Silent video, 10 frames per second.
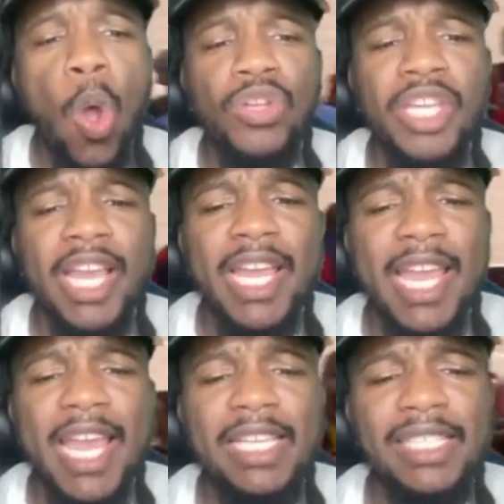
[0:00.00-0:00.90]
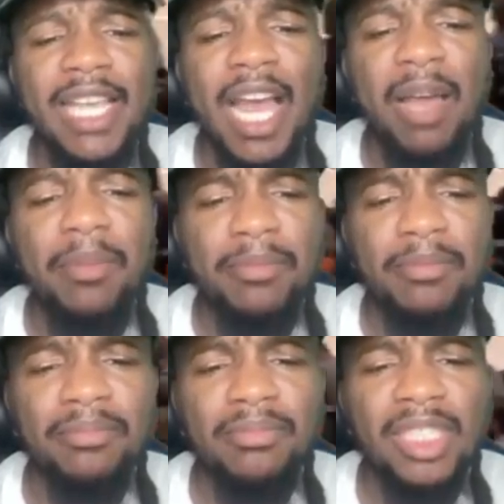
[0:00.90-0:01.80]
on your head, stop.
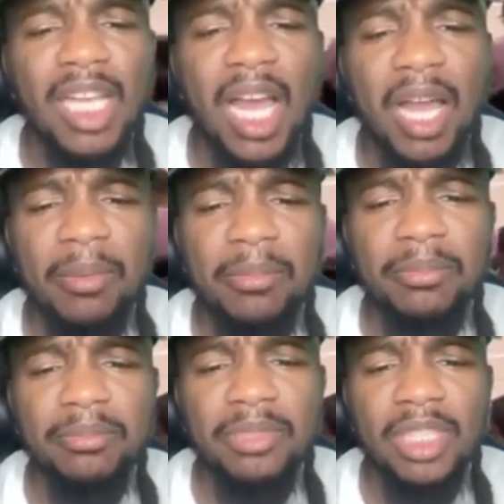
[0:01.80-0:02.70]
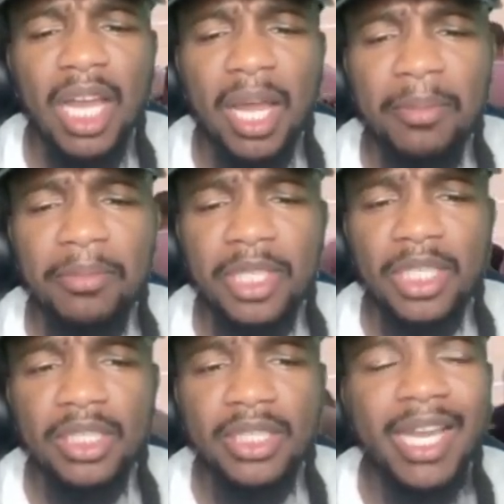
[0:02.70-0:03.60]

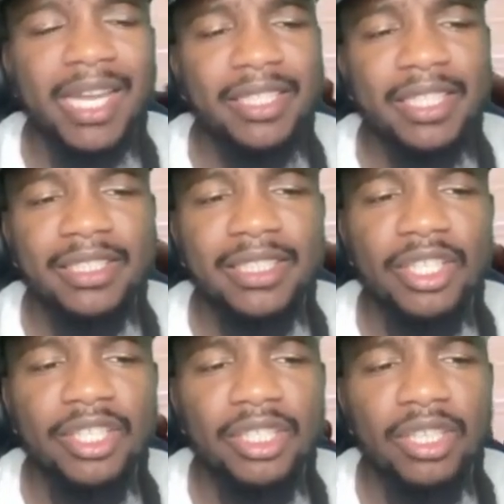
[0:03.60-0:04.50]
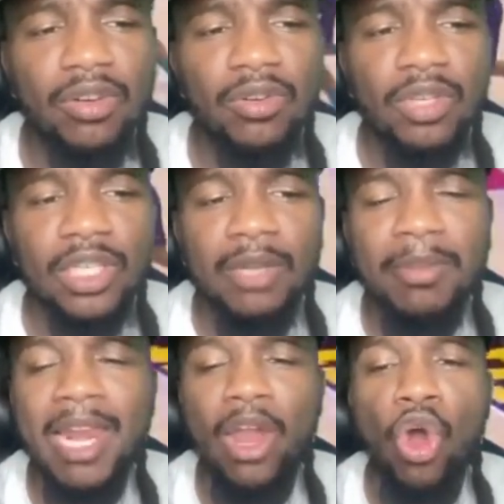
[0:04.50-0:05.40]
They gotta take it serious though.
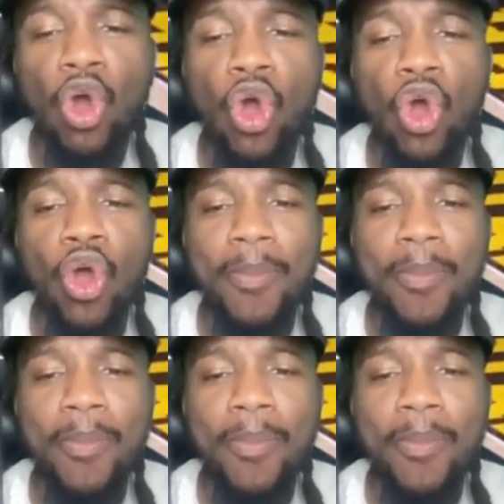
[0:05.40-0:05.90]
LaMelo,